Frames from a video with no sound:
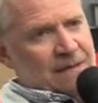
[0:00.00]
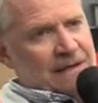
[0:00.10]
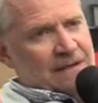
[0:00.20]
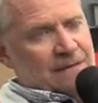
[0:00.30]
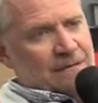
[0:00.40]

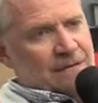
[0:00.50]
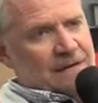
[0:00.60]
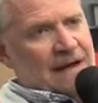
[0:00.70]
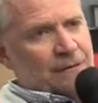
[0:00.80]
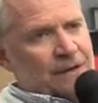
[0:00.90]
made the
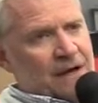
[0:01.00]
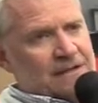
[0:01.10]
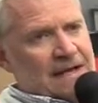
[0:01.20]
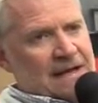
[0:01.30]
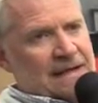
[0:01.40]
final
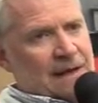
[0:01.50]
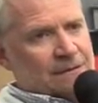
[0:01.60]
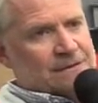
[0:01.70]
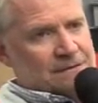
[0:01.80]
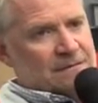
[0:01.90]
contact, I
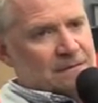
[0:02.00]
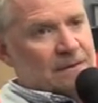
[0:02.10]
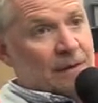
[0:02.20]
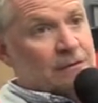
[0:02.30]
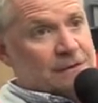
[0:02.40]
was
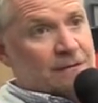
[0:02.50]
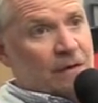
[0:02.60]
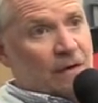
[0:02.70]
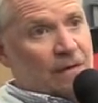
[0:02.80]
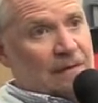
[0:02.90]
the most at
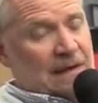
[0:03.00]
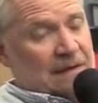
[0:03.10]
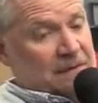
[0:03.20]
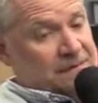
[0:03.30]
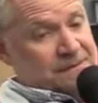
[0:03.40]
fault.
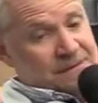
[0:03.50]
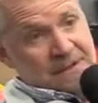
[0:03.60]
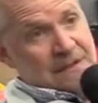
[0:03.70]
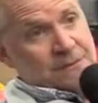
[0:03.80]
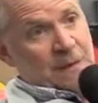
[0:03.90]
And it
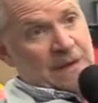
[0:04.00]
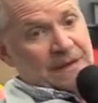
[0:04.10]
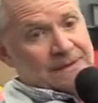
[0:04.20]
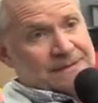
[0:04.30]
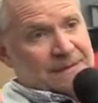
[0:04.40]
is what it
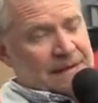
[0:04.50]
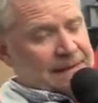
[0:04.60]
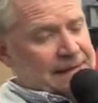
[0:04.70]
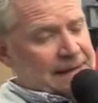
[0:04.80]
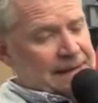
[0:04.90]
is.
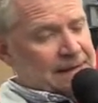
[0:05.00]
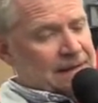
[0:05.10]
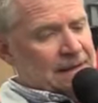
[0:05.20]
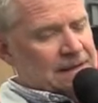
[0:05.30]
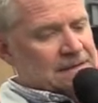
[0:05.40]
And
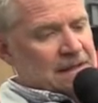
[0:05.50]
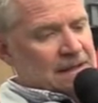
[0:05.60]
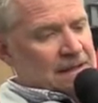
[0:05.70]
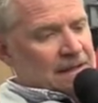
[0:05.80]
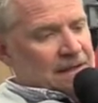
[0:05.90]

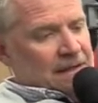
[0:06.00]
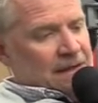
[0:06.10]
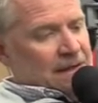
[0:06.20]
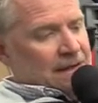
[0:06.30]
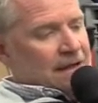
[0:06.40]

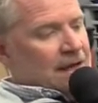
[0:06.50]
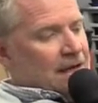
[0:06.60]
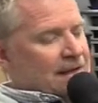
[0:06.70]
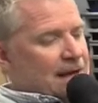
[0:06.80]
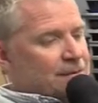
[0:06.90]

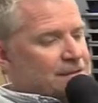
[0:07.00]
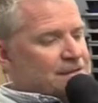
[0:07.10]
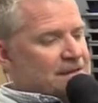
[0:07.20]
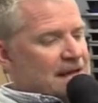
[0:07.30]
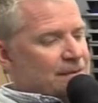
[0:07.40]

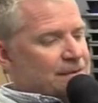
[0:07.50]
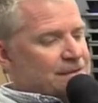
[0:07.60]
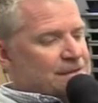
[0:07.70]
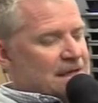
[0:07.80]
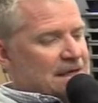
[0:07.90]

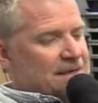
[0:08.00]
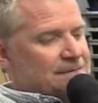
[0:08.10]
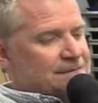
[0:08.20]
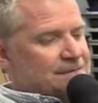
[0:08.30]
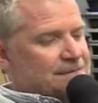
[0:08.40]

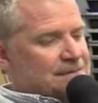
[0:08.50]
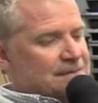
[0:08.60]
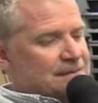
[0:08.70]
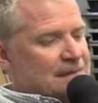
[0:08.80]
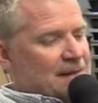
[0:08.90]

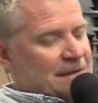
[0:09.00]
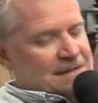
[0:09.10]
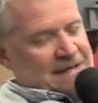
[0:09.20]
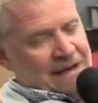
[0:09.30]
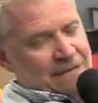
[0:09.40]

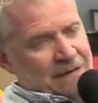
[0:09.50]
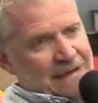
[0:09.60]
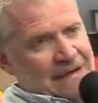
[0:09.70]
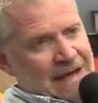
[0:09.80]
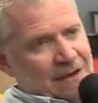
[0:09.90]
it's kind of
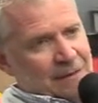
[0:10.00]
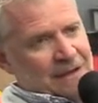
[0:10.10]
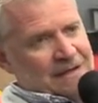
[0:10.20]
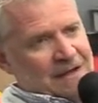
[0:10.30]
funny now, but at the